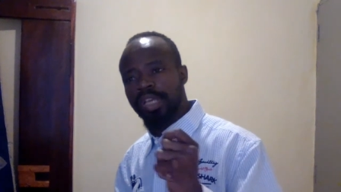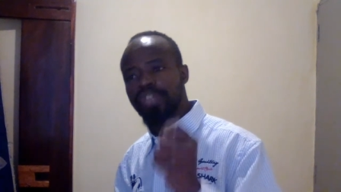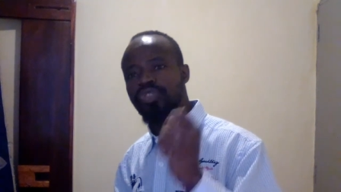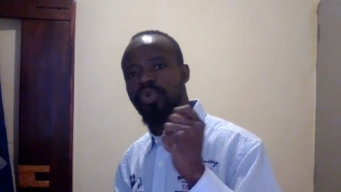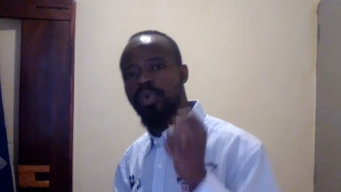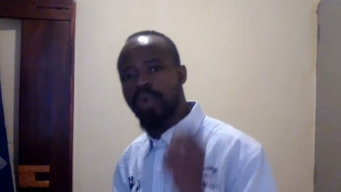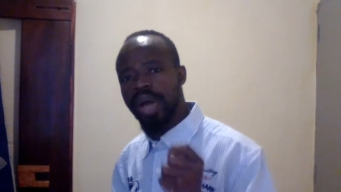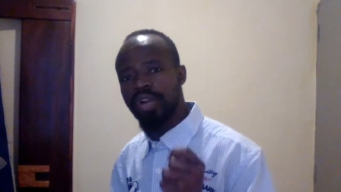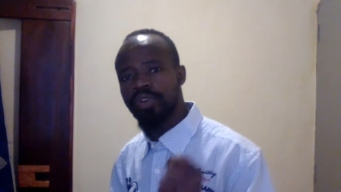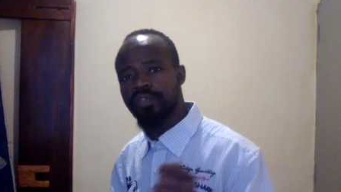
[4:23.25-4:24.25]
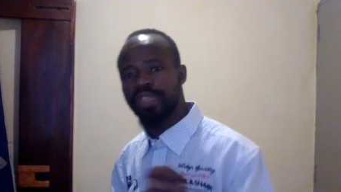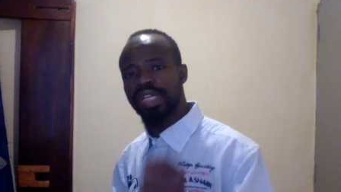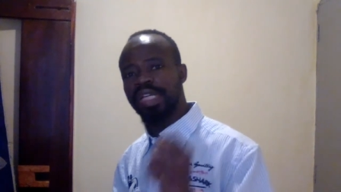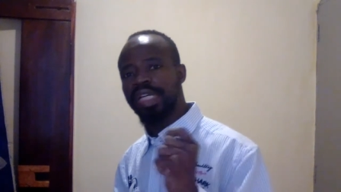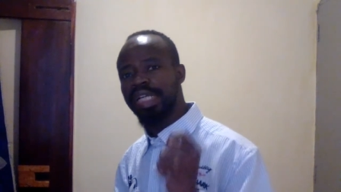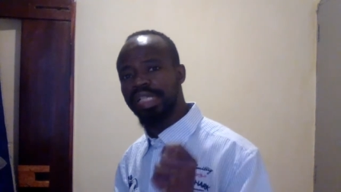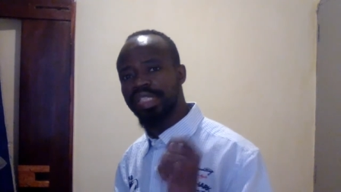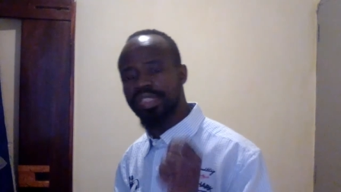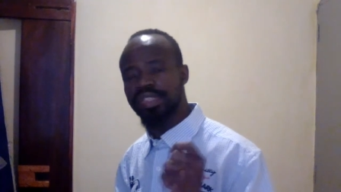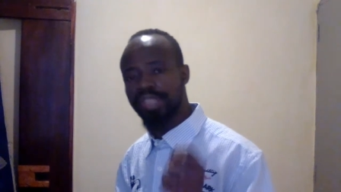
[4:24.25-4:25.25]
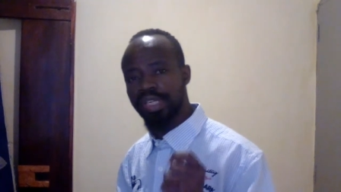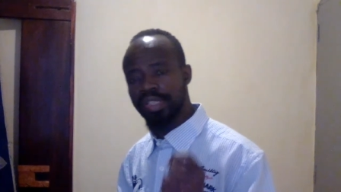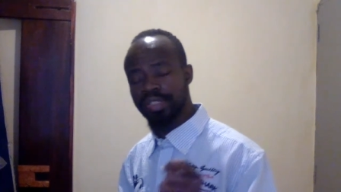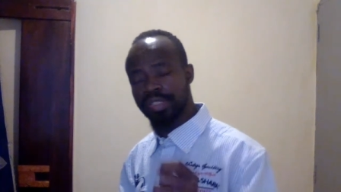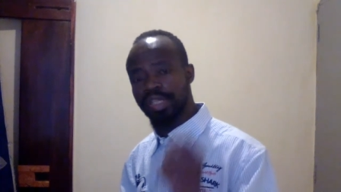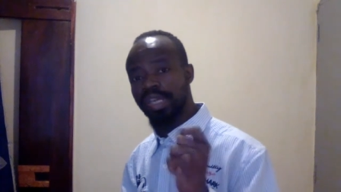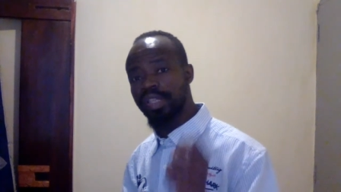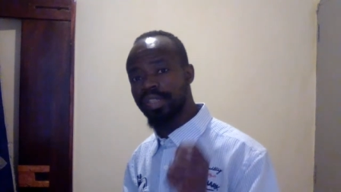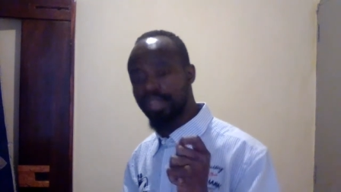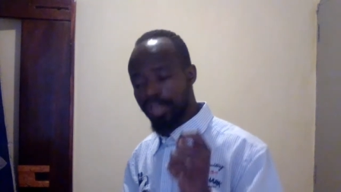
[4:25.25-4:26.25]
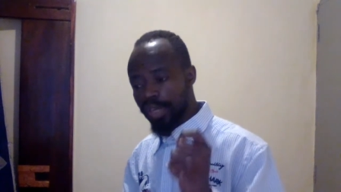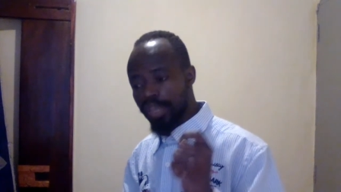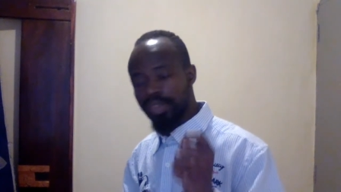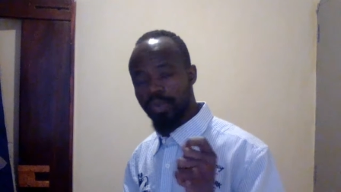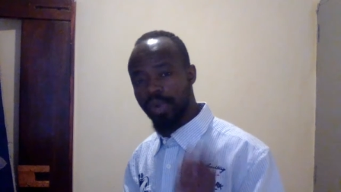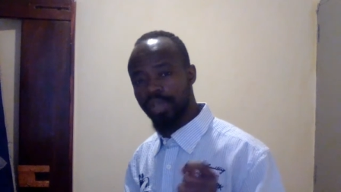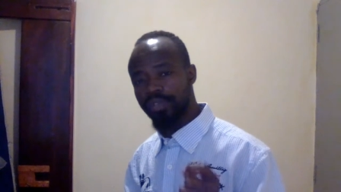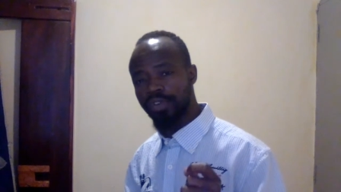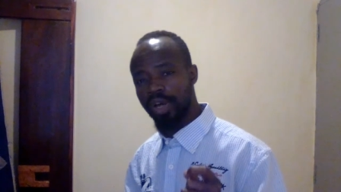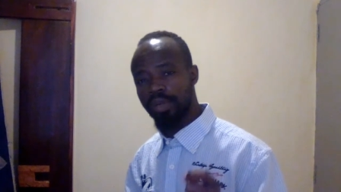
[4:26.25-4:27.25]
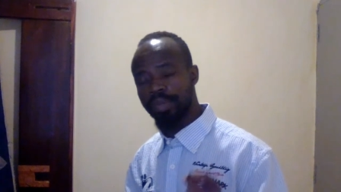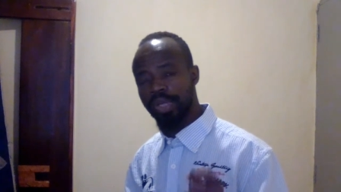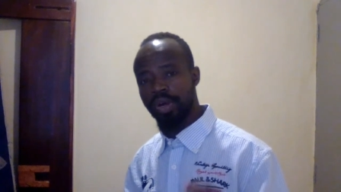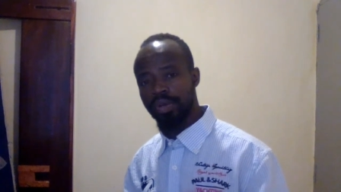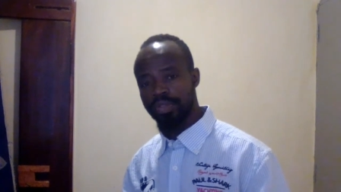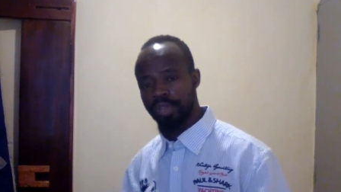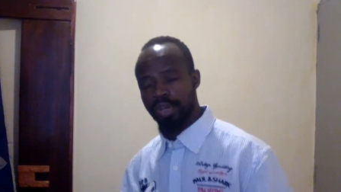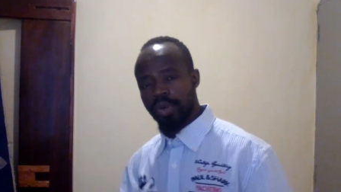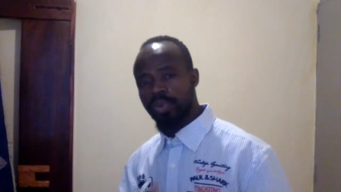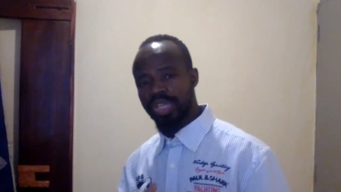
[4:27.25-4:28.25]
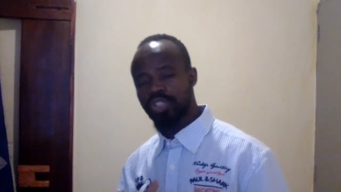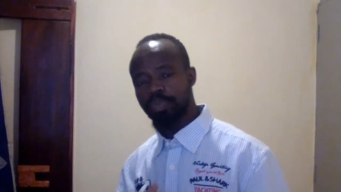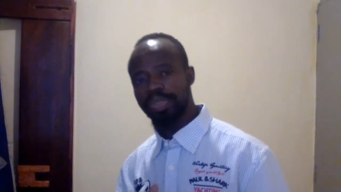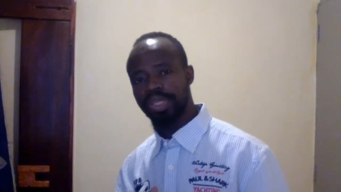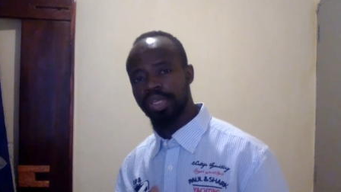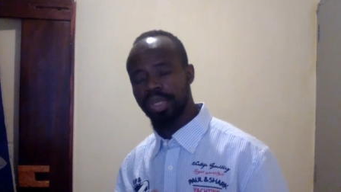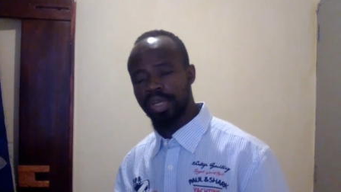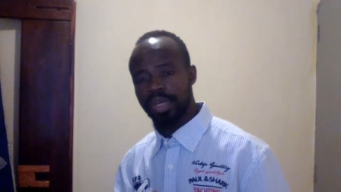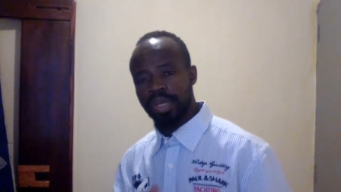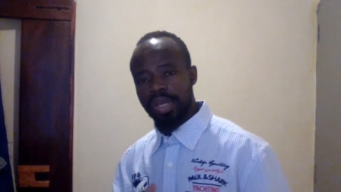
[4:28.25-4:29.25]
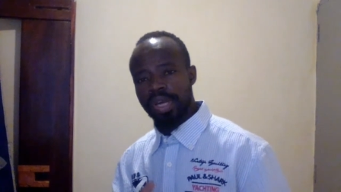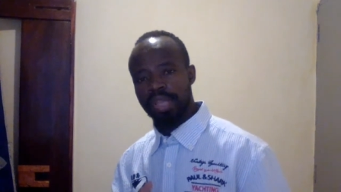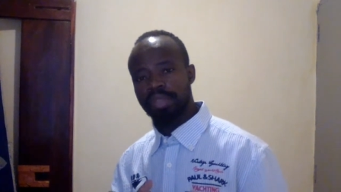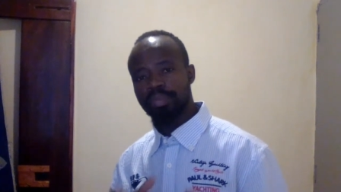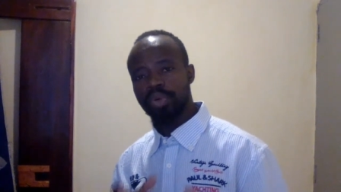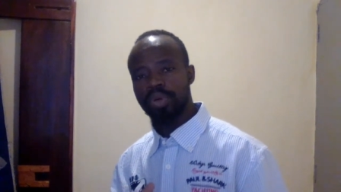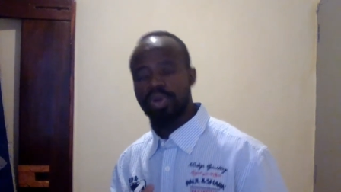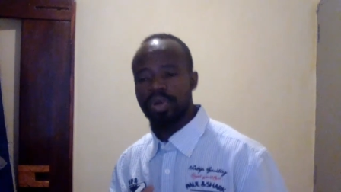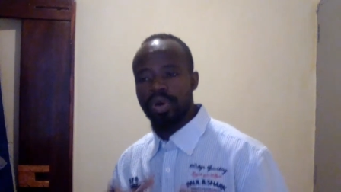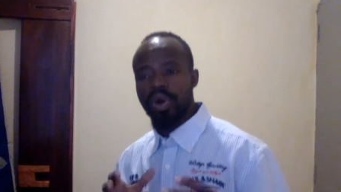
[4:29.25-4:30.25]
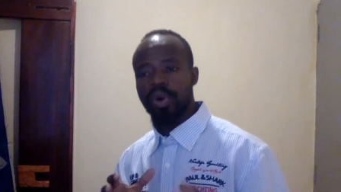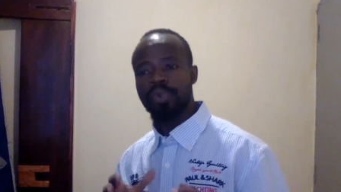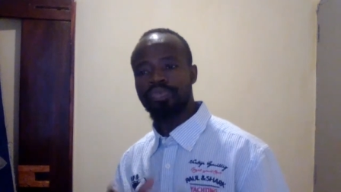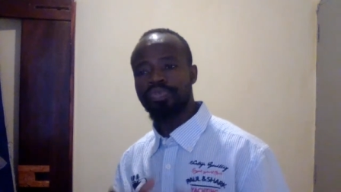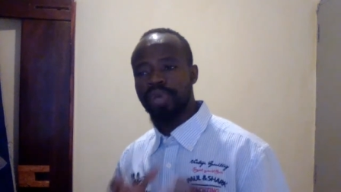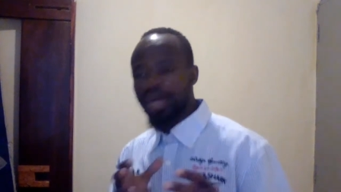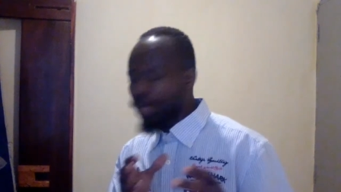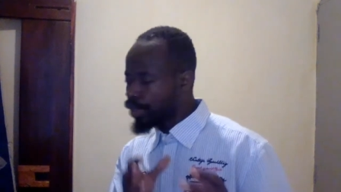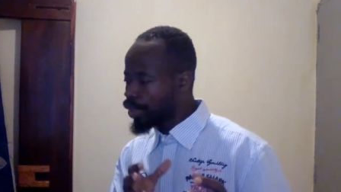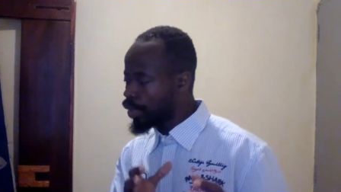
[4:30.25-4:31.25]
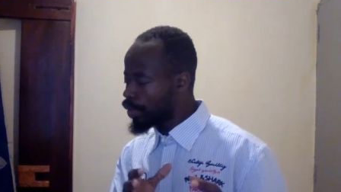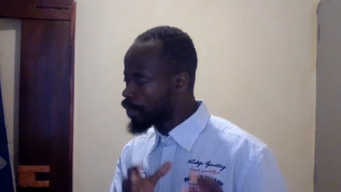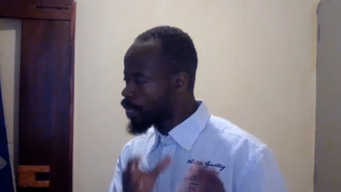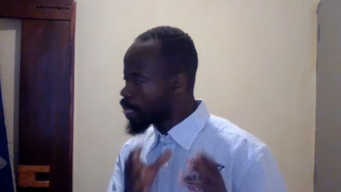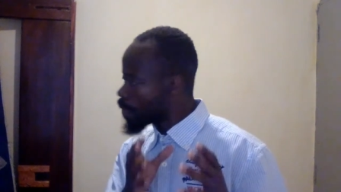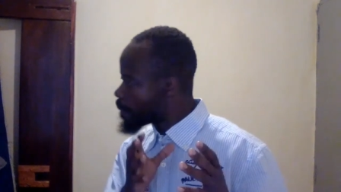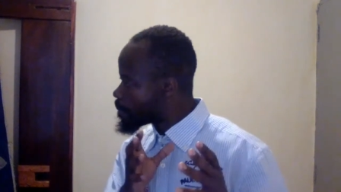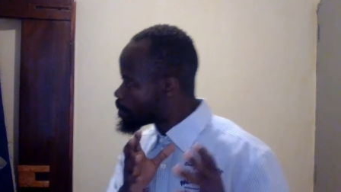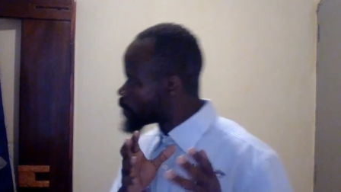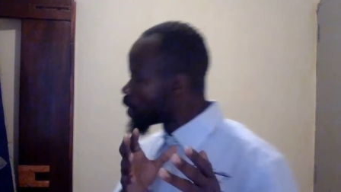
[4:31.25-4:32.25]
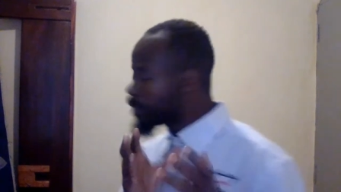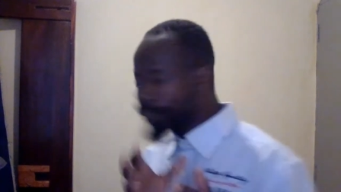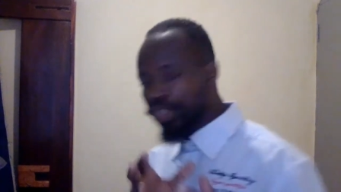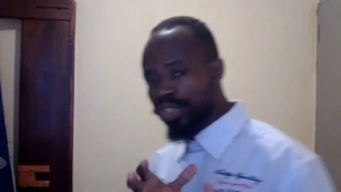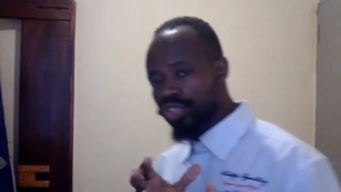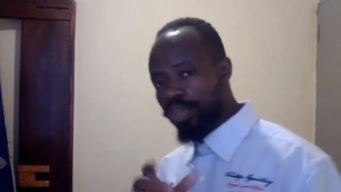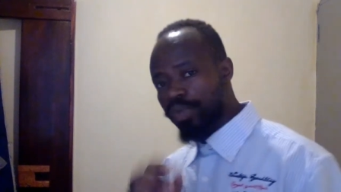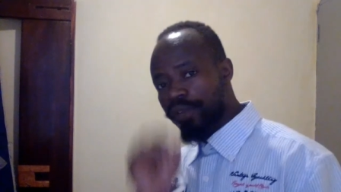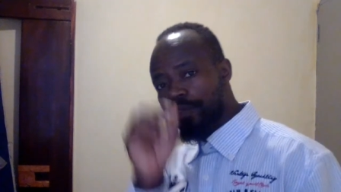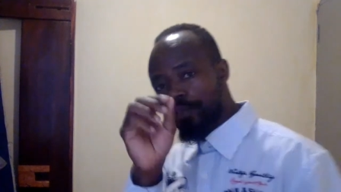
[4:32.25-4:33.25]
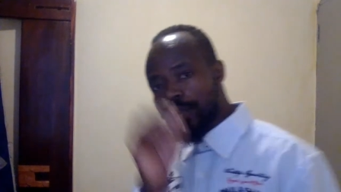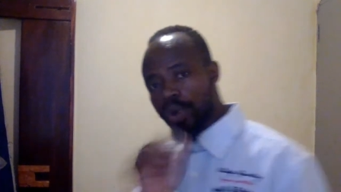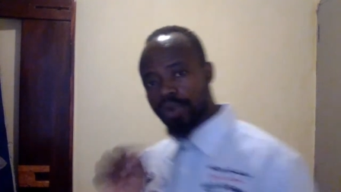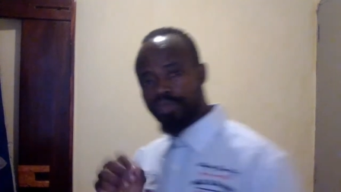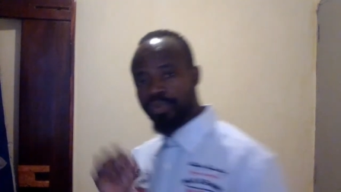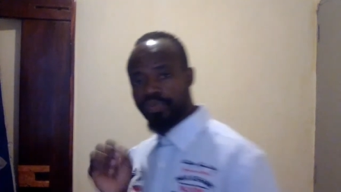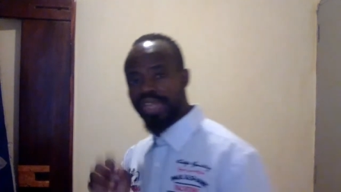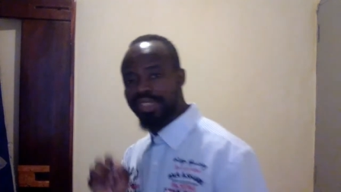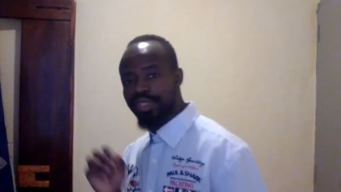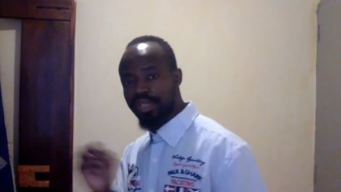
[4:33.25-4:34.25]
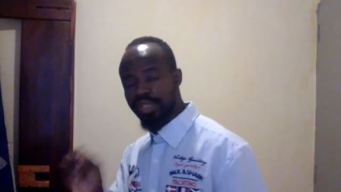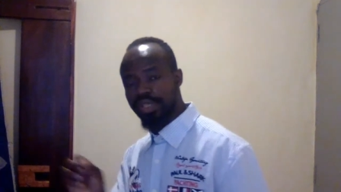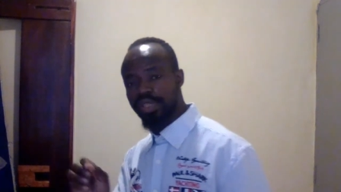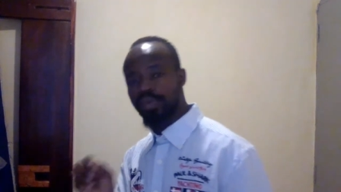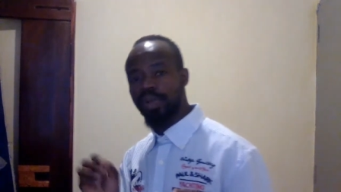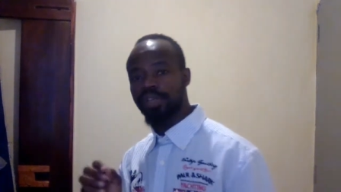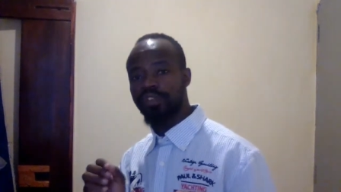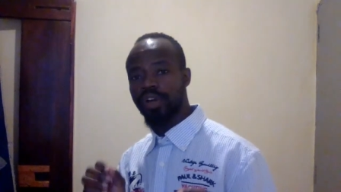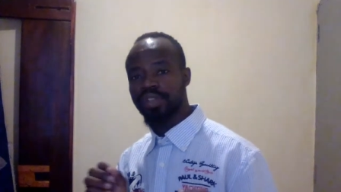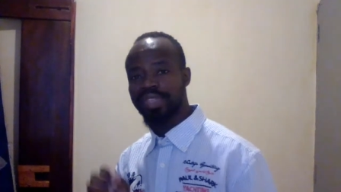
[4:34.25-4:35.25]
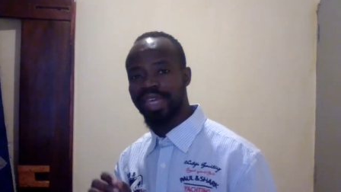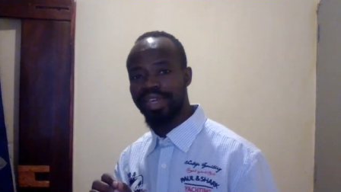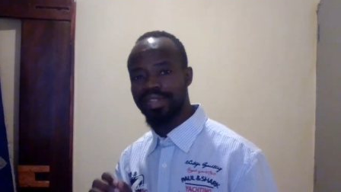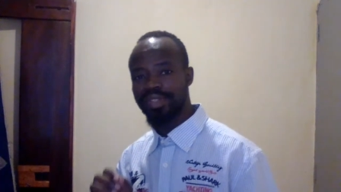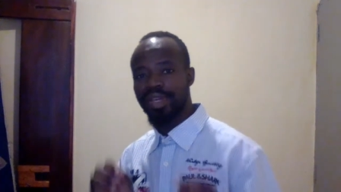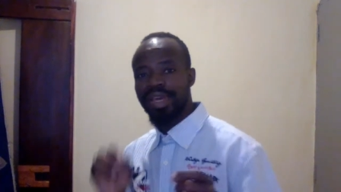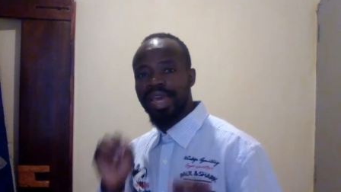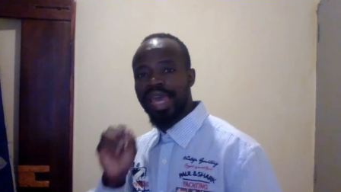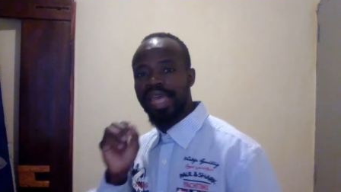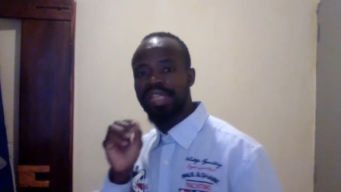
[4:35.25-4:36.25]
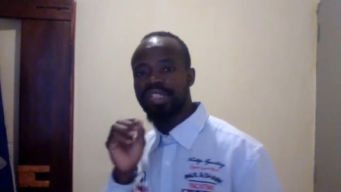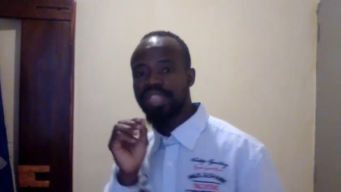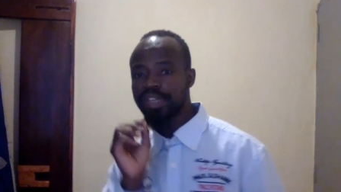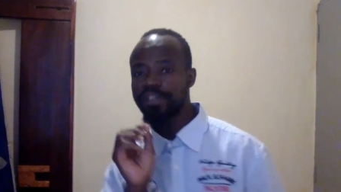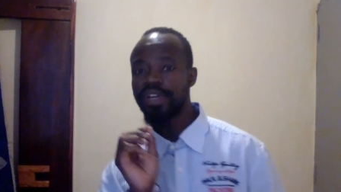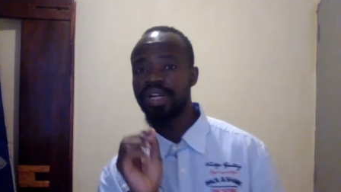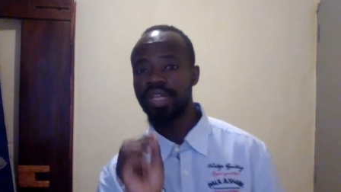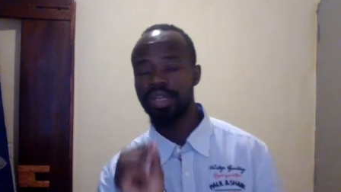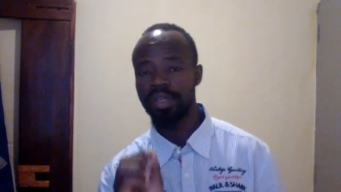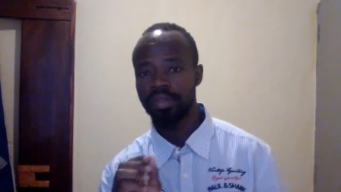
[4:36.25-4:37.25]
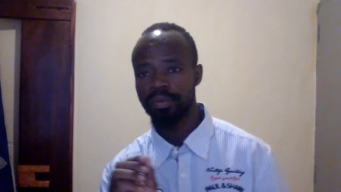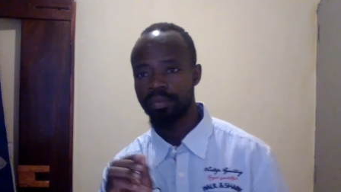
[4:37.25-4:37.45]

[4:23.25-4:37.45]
is one of the greatest things in, in the Word of God because we are speaking in the book of, you know, Ephesians chapter 4 from verse 3. The Word of God says, endeavoring,